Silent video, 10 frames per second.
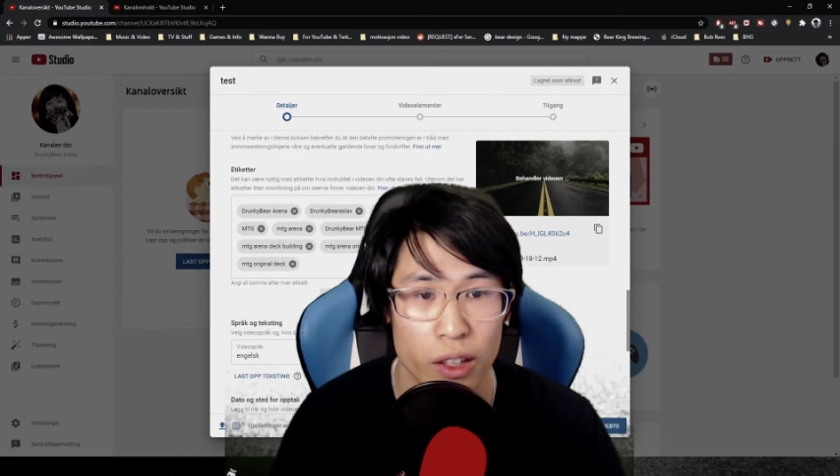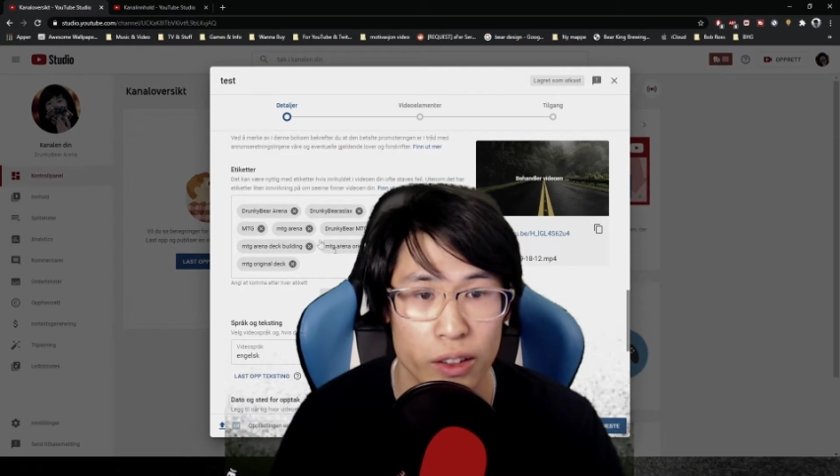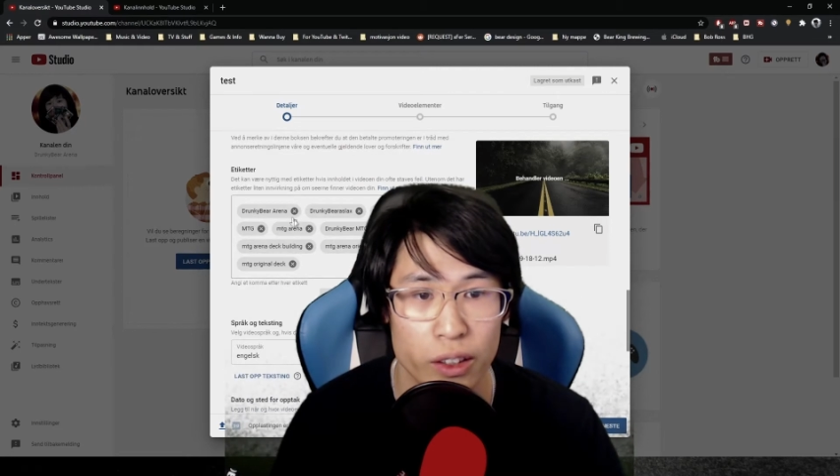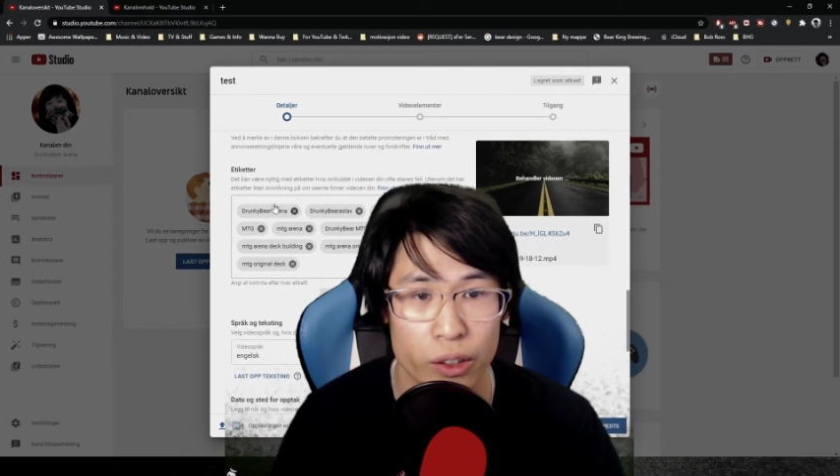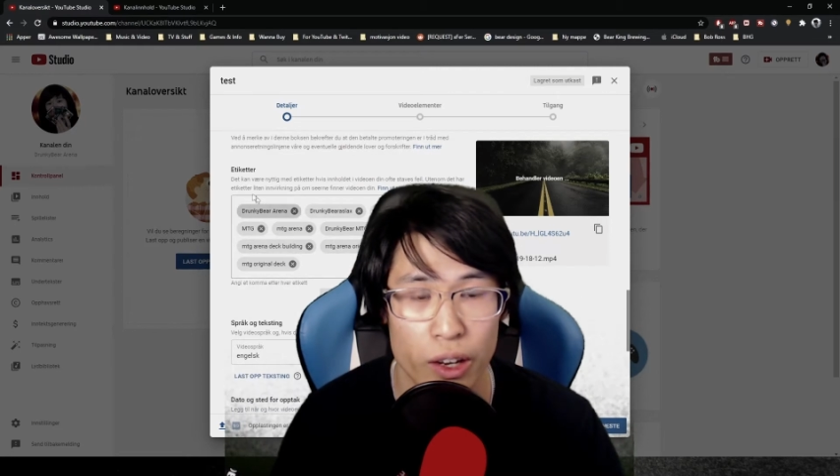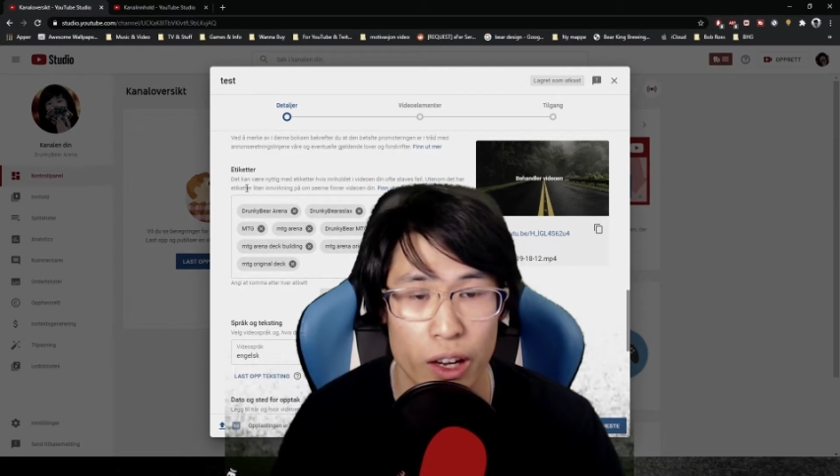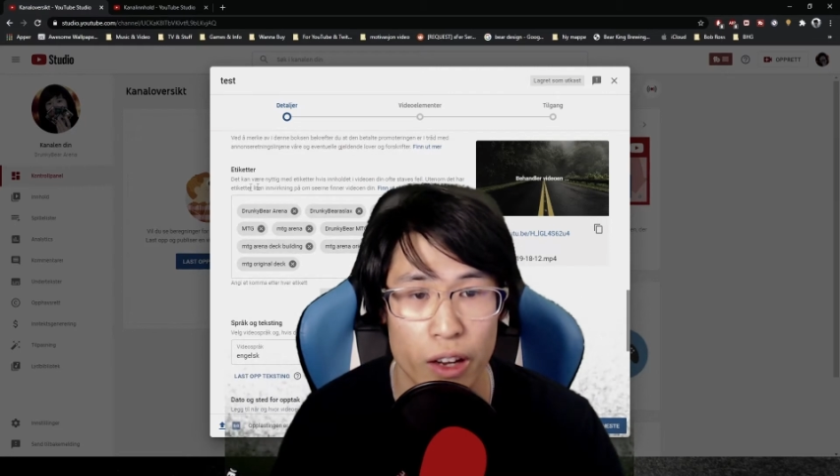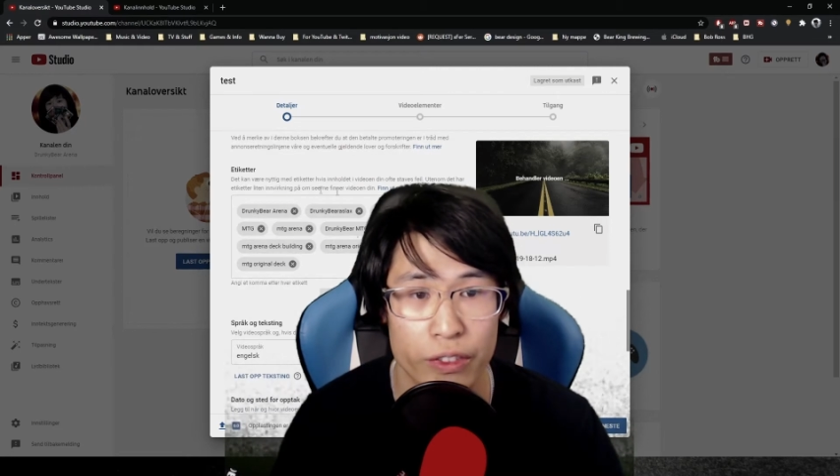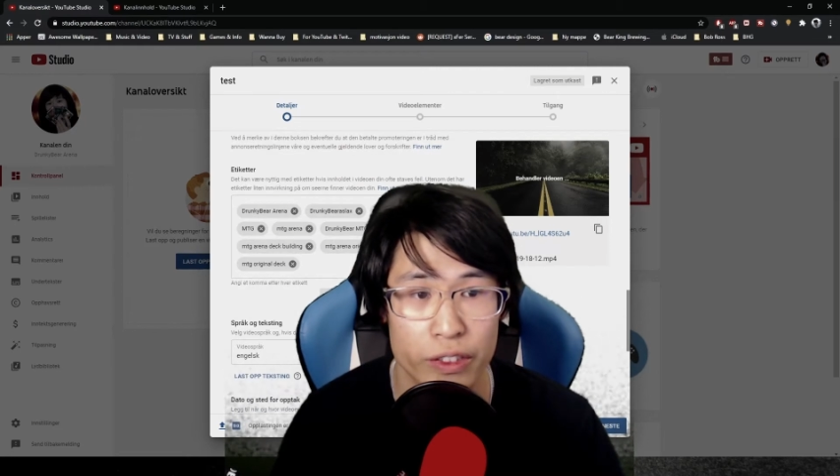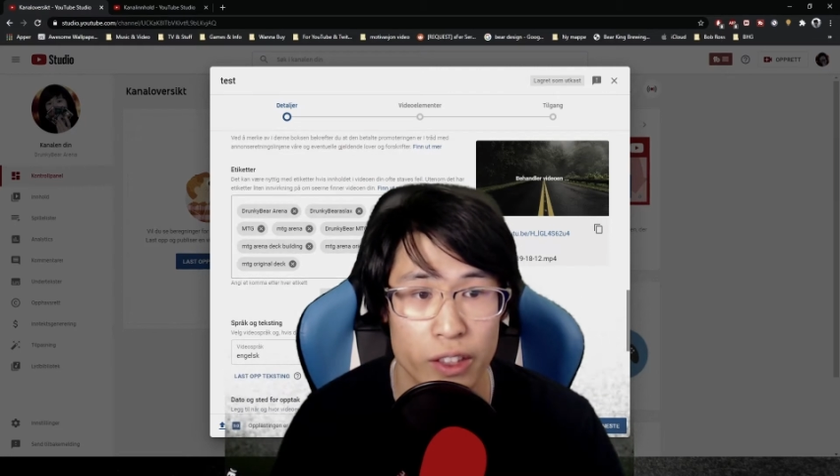Then you
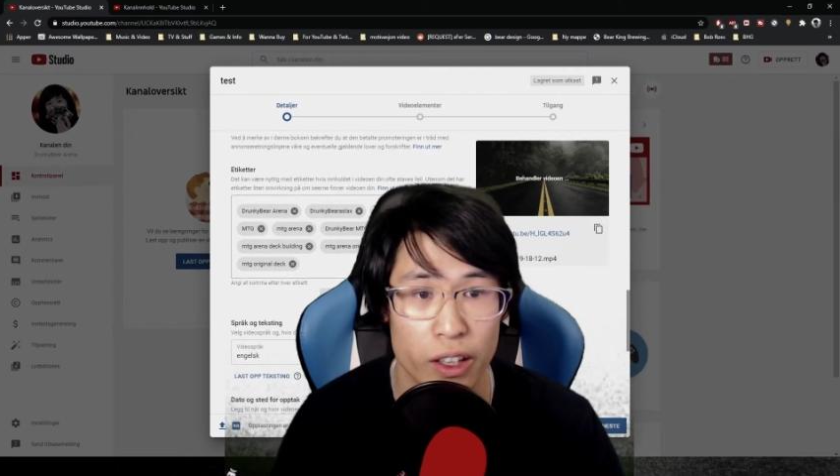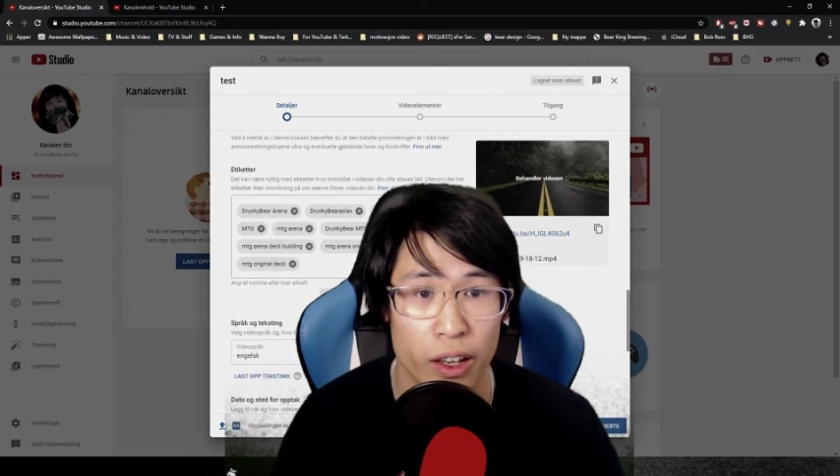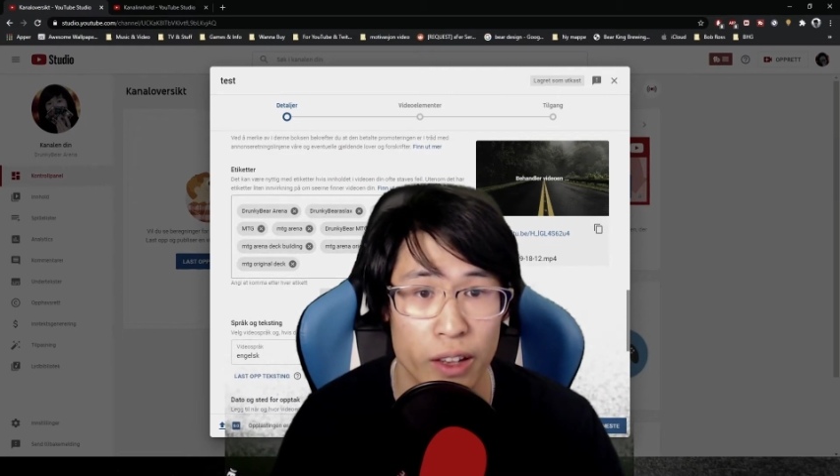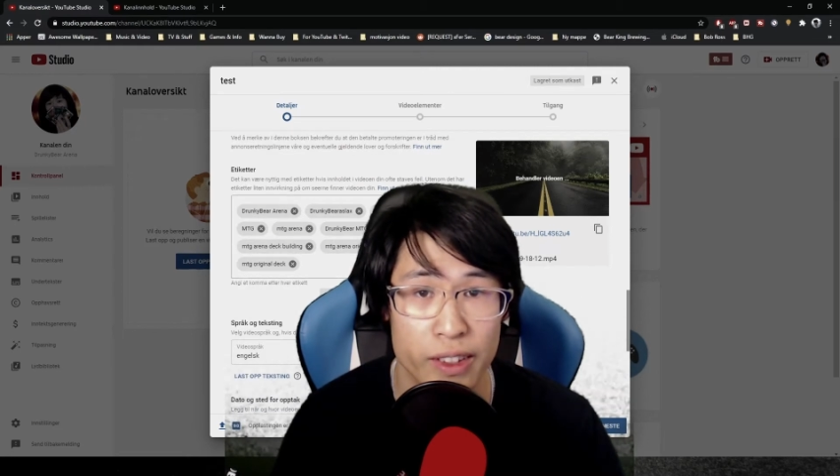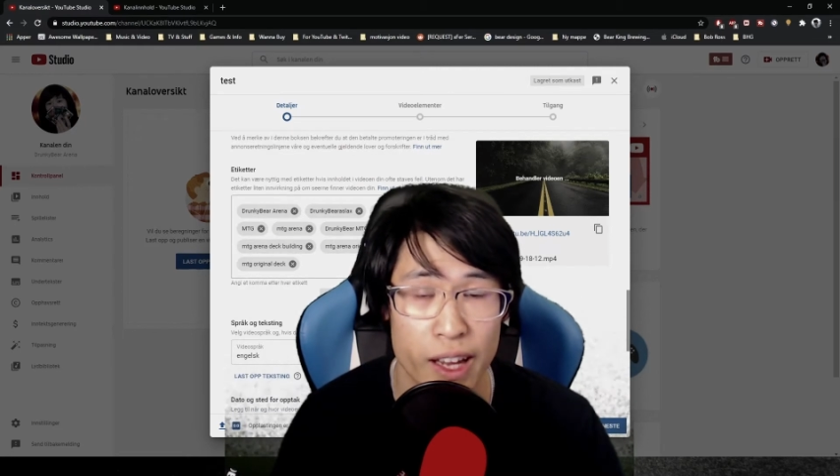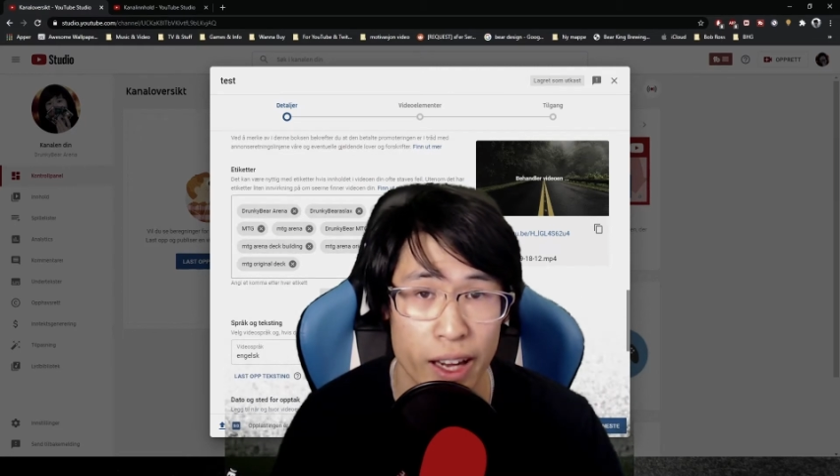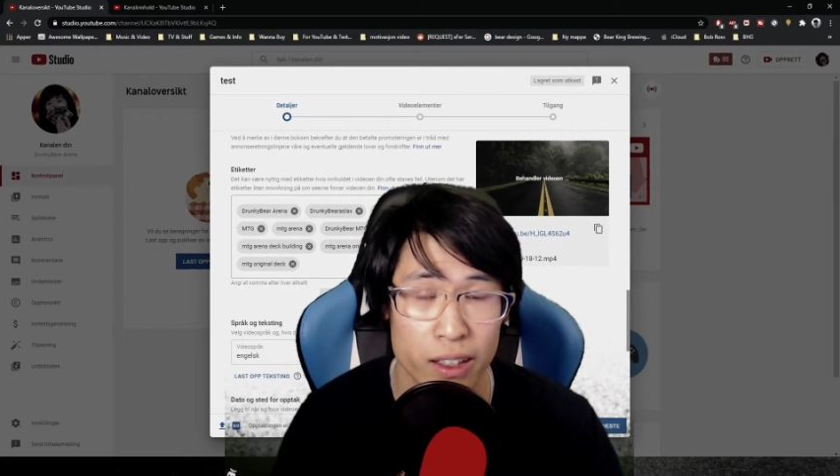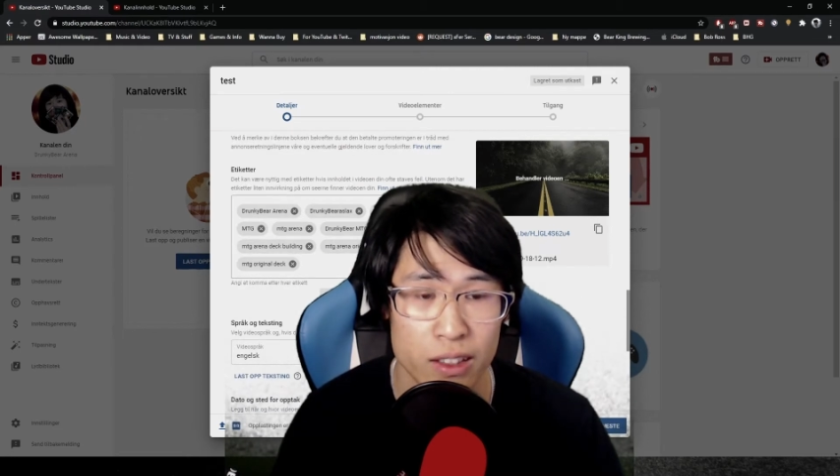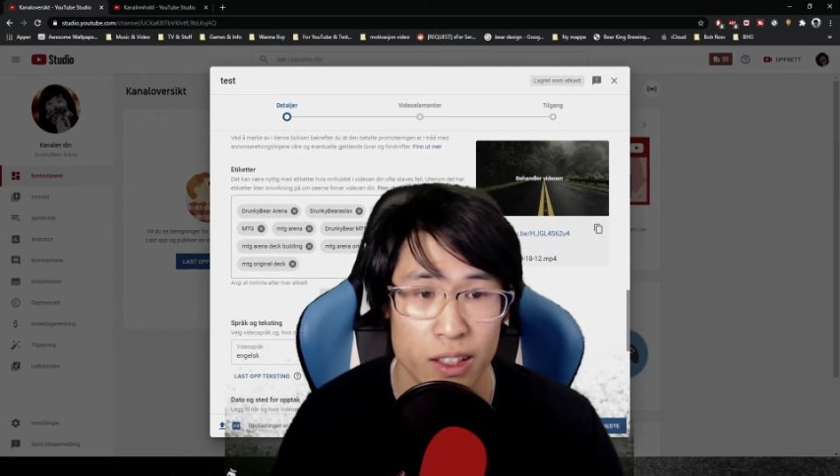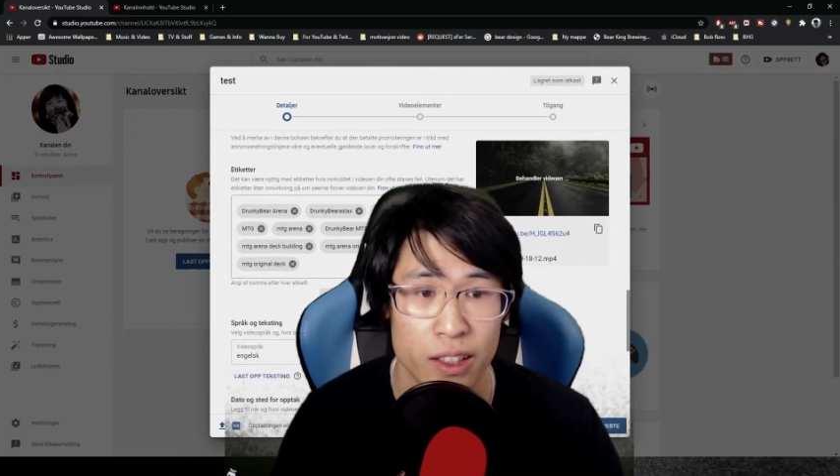have the
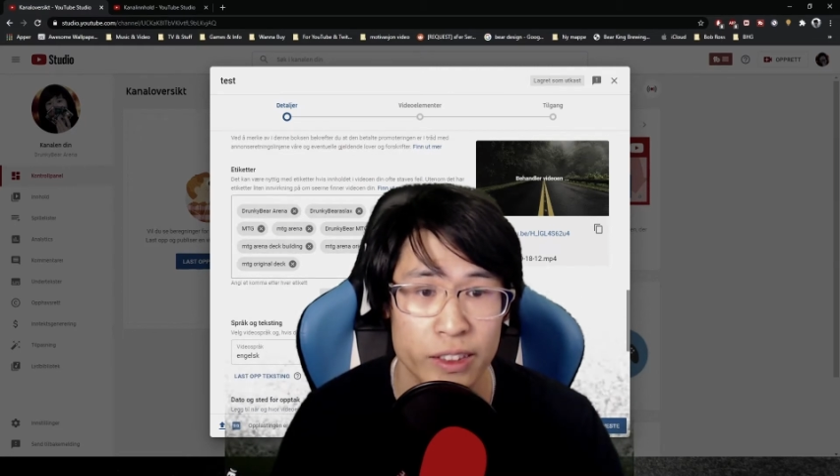tags.